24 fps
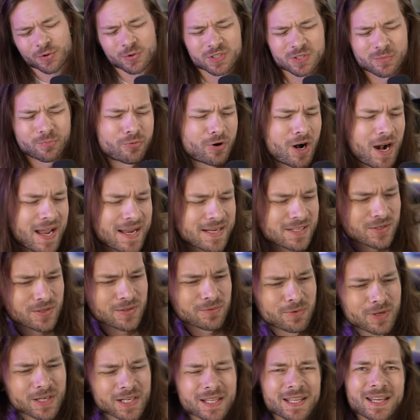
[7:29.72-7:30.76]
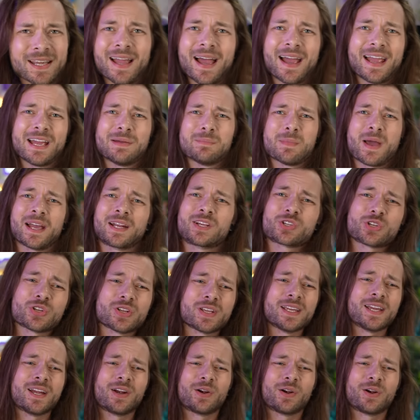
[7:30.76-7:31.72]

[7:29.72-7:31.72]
no surprise, really. I am actually